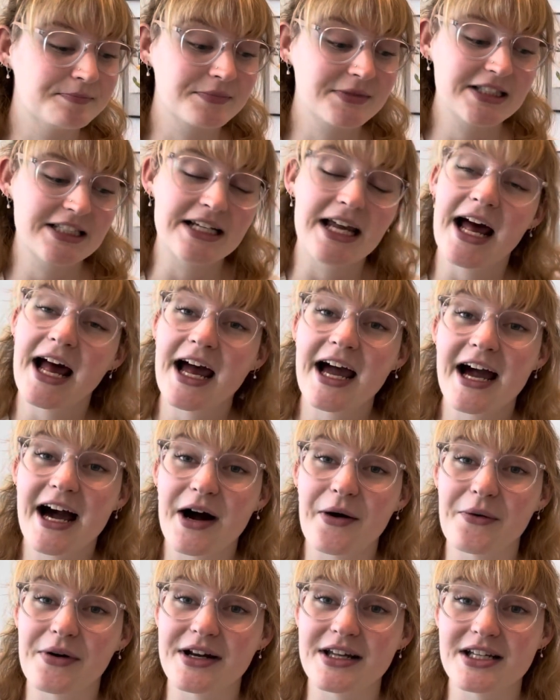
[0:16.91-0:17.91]
Today I
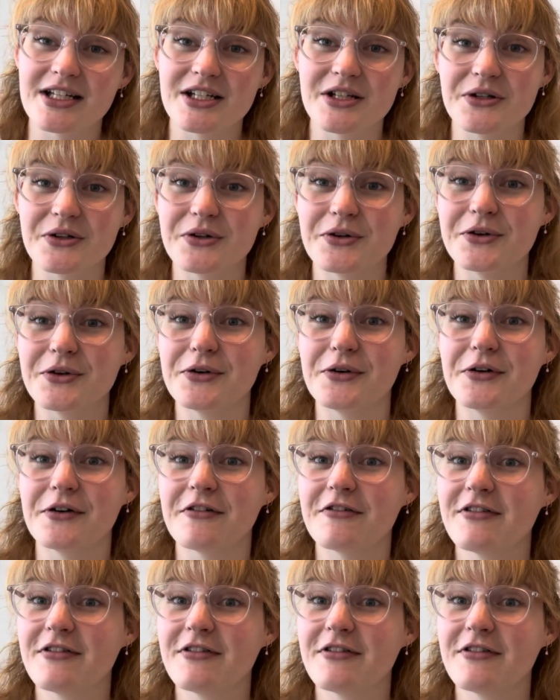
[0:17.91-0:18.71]
wanted to